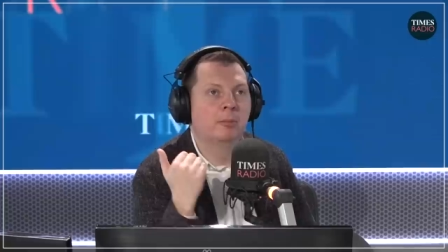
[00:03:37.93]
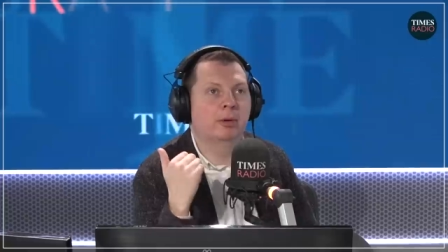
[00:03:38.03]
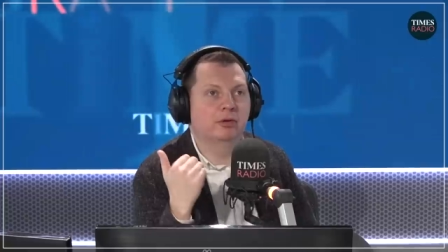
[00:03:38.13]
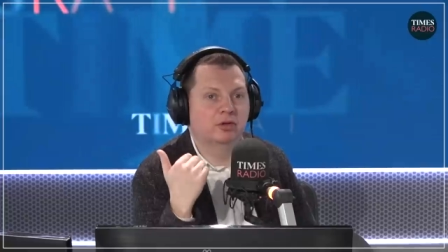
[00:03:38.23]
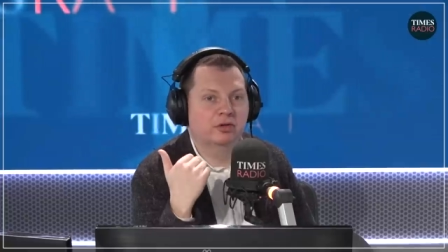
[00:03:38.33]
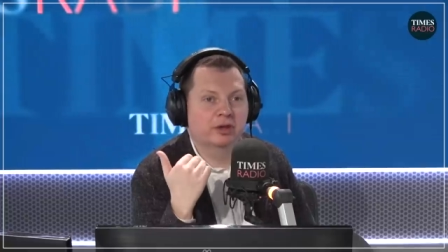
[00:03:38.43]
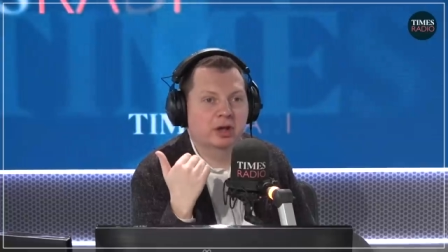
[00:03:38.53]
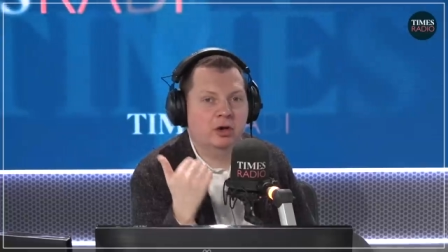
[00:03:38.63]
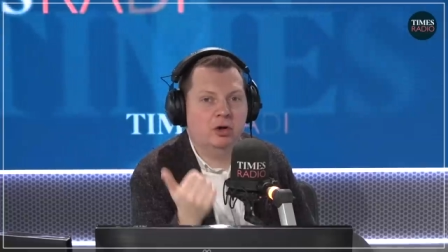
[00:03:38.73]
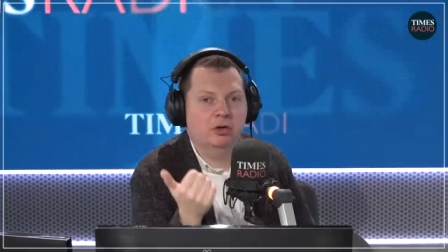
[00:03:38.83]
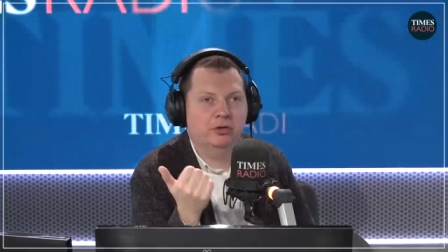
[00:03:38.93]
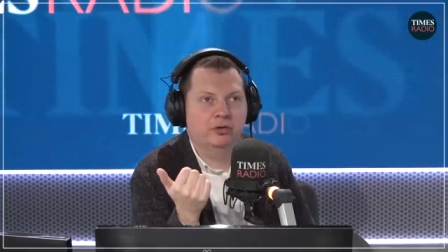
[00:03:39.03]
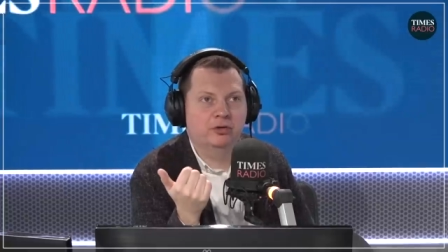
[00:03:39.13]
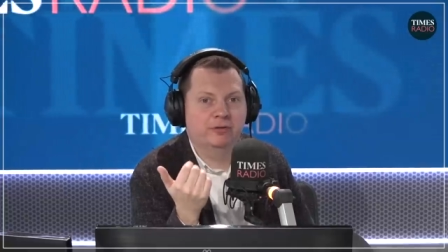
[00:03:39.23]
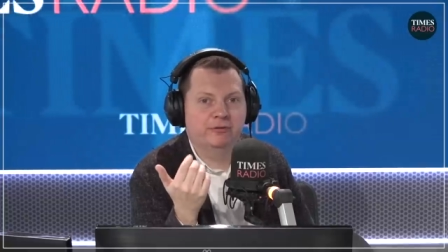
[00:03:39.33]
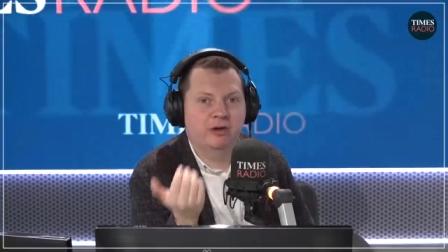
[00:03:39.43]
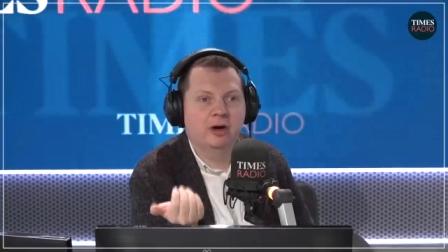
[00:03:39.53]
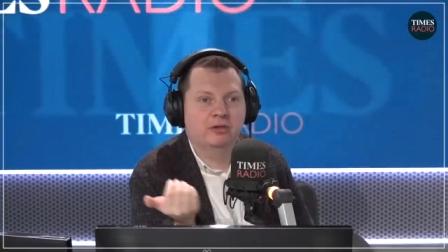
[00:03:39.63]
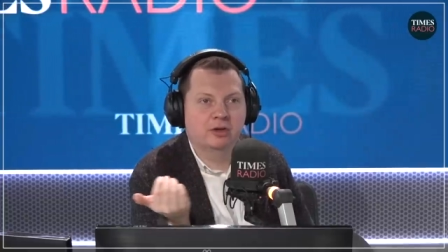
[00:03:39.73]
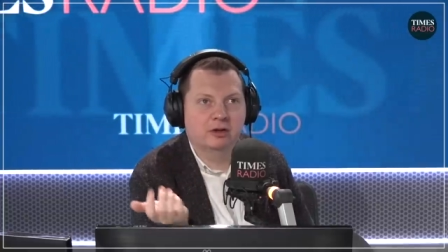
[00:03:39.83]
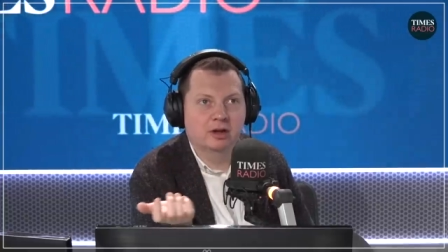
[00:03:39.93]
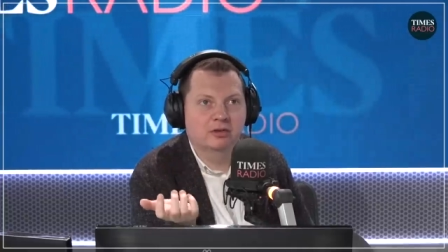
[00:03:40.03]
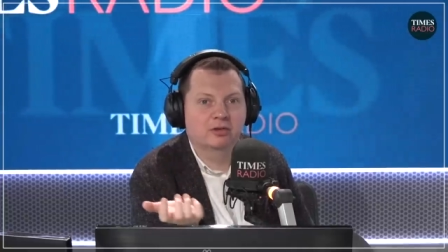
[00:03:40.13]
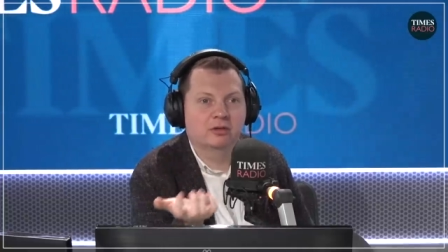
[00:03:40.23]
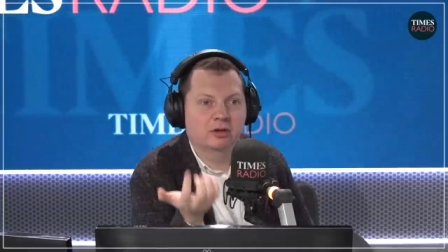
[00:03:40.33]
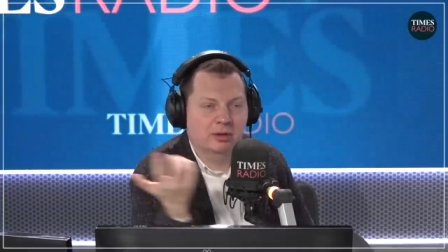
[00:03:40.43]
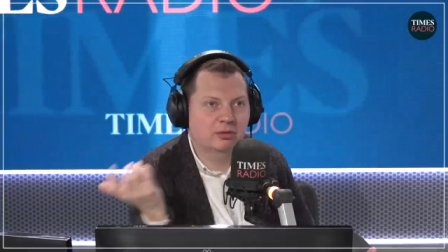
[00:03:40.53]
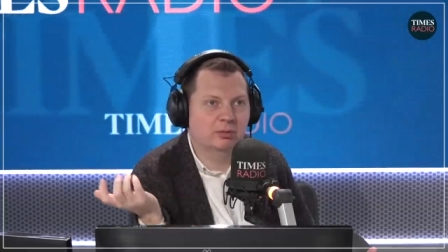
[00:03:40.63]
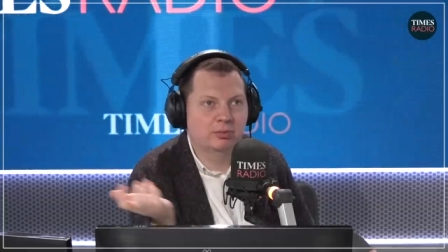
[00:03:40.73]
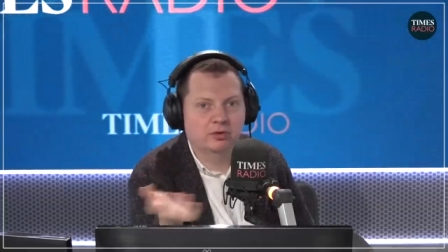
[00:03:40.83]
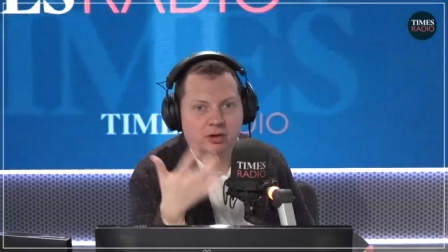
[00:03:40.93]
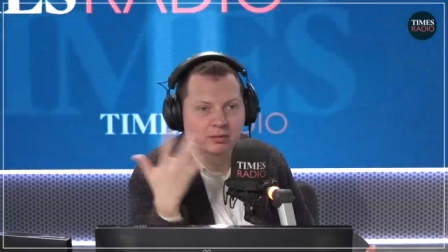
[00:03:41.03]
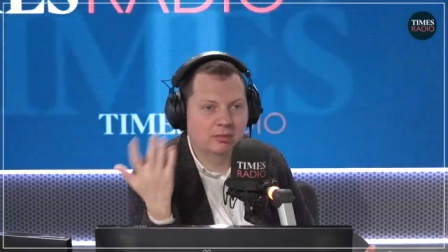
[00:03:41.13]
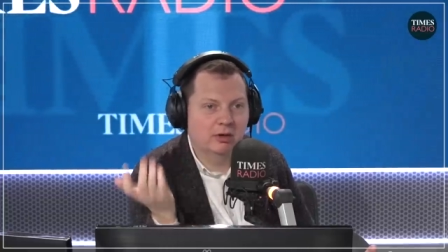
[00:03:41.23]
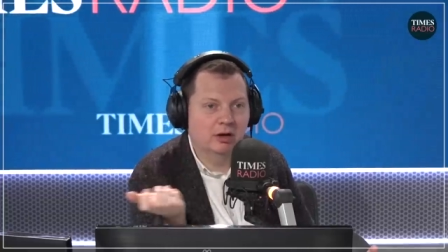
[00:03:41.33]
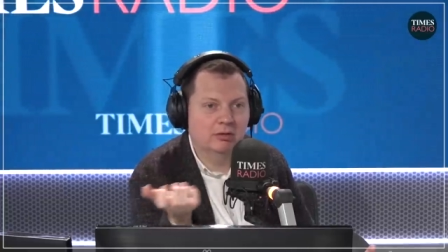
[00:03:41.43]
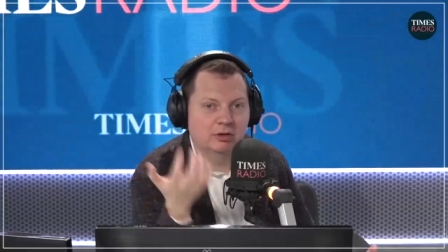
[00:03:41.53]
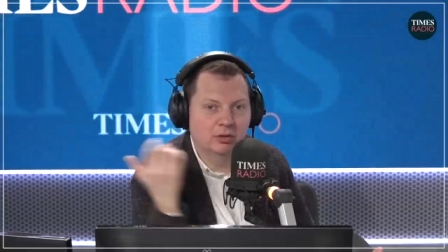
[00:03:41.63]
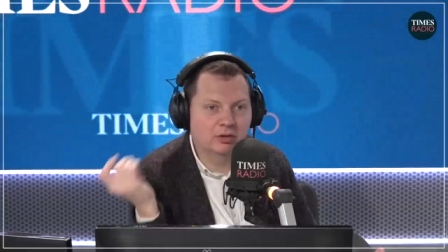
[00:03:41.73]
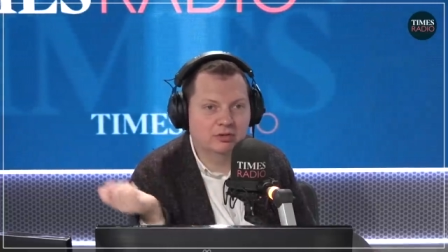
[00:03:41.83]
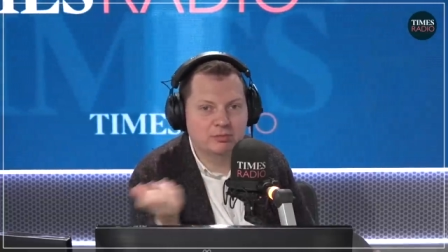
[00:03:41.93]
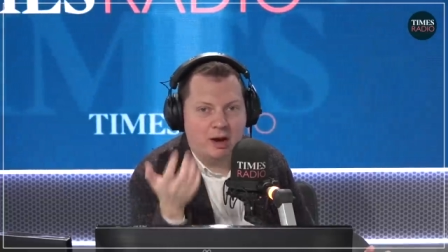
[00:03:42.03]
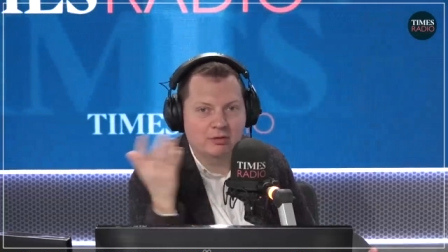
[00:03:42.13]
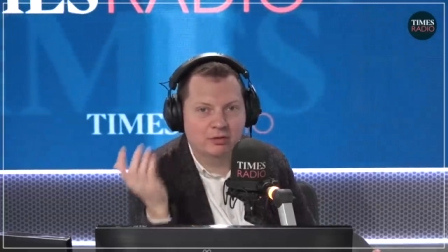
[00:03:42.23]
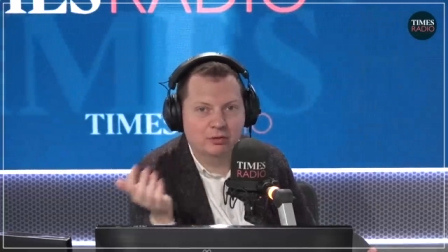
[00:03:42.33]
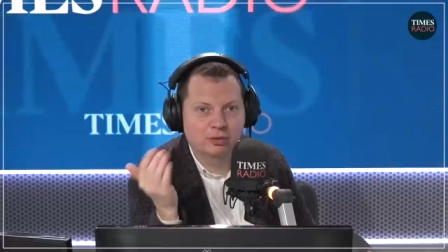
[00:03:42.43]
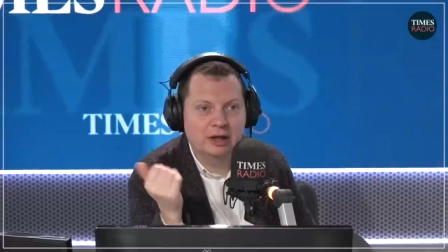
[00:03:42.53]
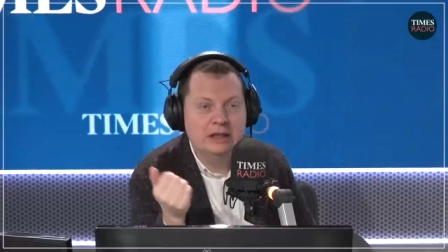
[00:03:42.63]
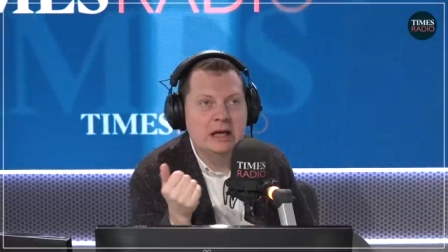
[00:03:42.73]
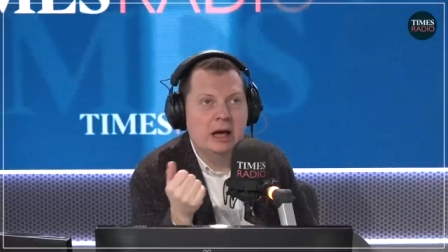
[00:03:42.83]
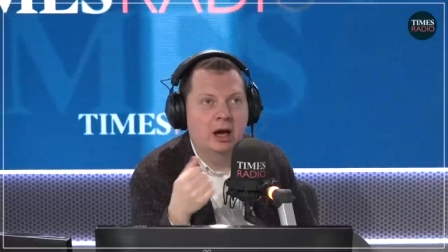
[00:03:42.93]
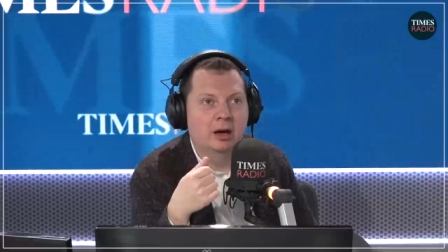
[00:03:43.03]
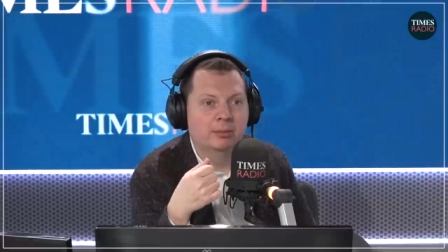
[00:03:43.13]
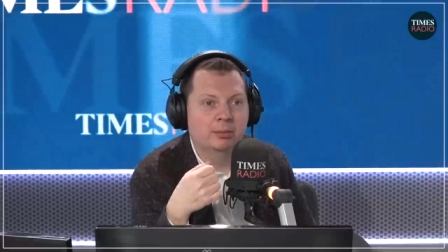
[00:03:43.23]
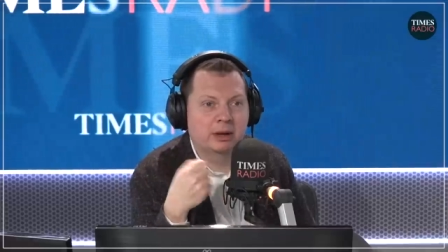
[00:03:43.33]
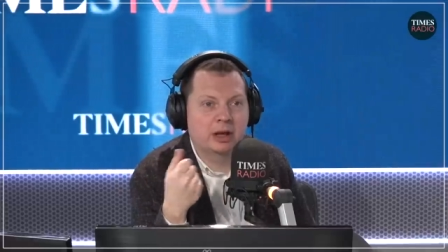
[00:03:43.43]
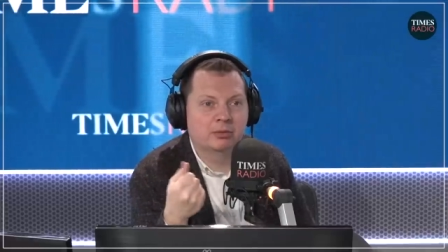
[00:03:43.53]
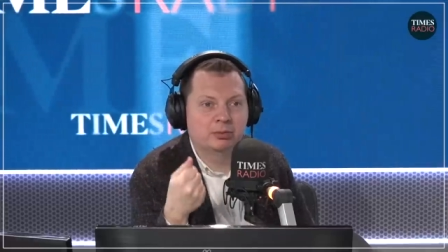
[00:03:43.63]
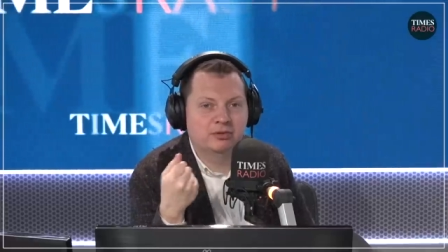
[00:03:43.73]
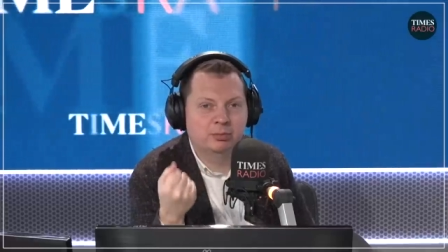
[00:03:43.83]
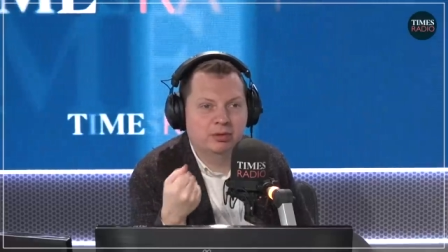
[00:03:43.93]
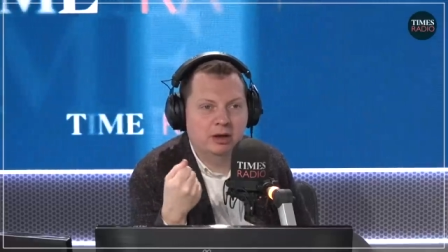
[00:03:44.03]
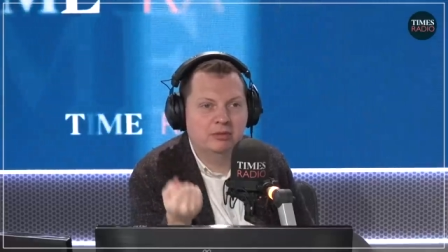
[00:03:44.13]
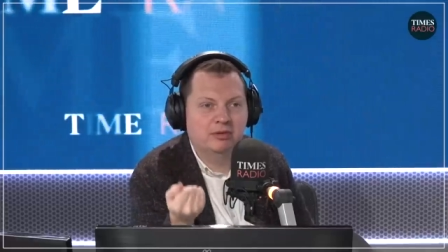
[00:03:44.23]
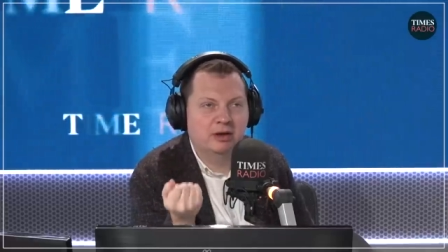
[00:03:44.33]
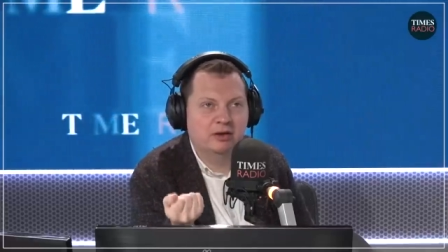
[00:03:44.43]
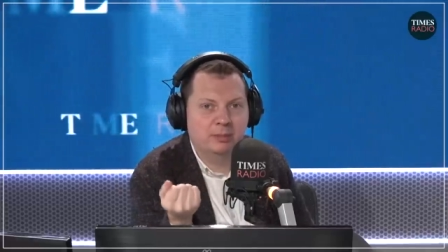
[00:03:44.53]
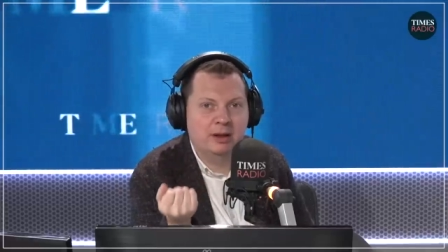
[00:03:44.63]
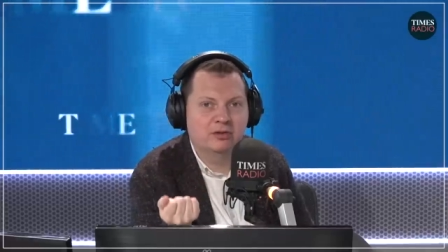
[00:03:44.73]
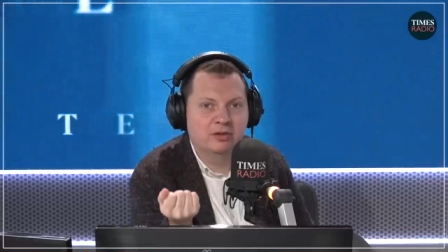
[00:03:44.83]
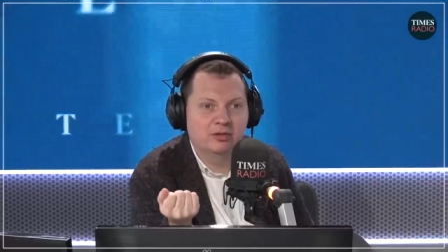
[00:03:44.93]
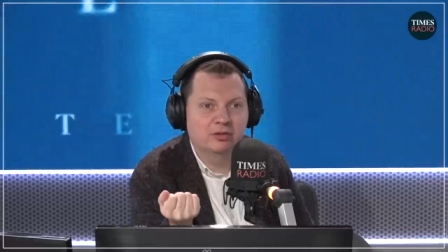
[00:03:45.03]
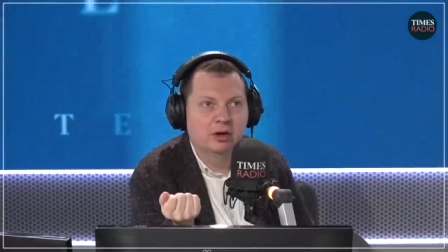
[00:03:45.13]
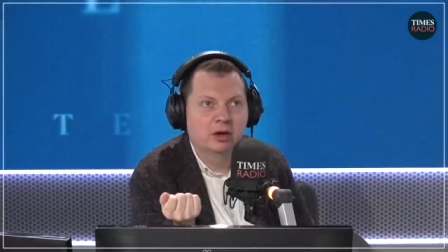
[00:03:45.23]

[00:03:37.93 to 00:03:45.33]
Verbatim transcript: but just the costs of fighting this, you have to start hiring lawyers and barristers and all that, um, becomes prohibitively expensive